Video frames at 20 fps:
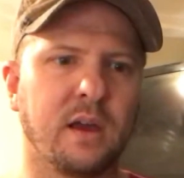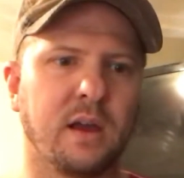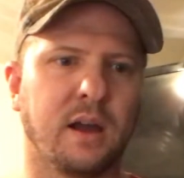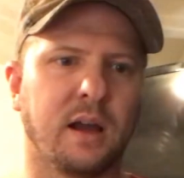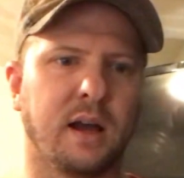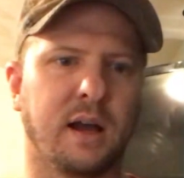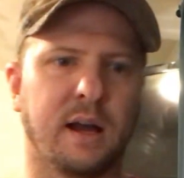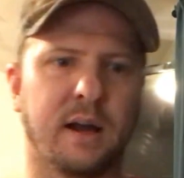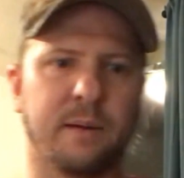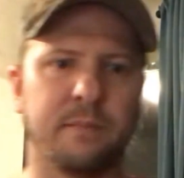
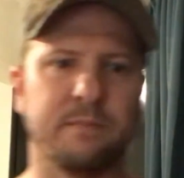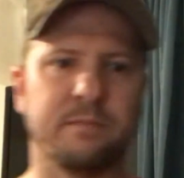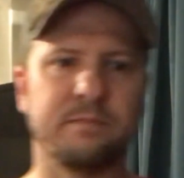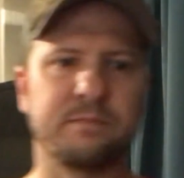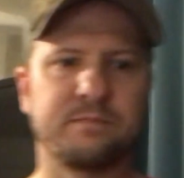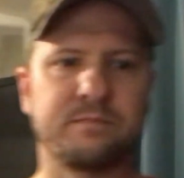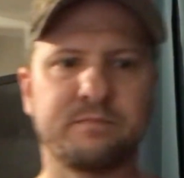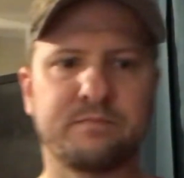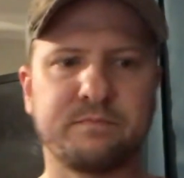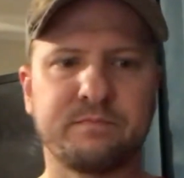
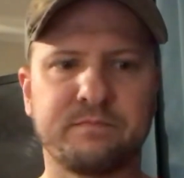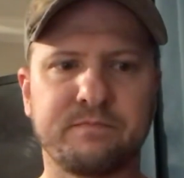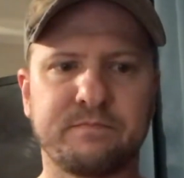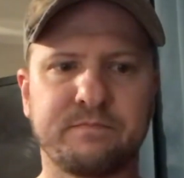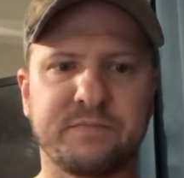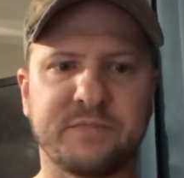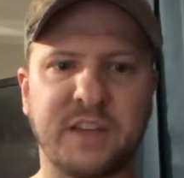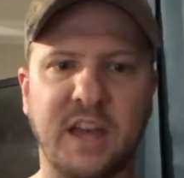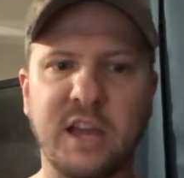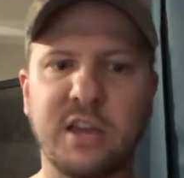
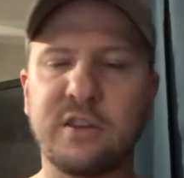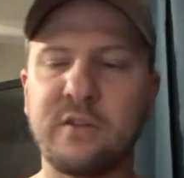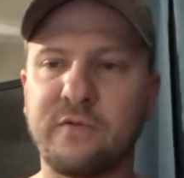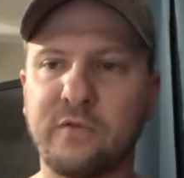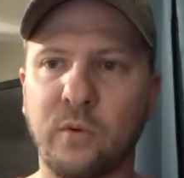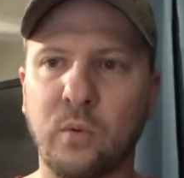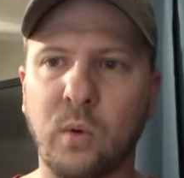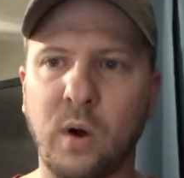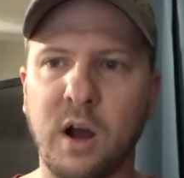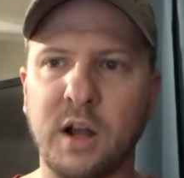Thank you for
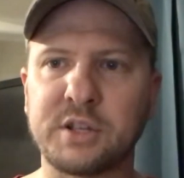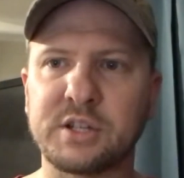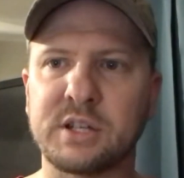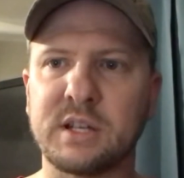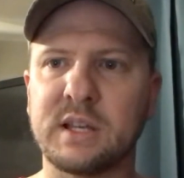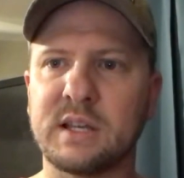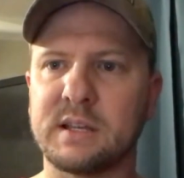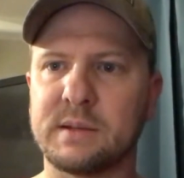watching,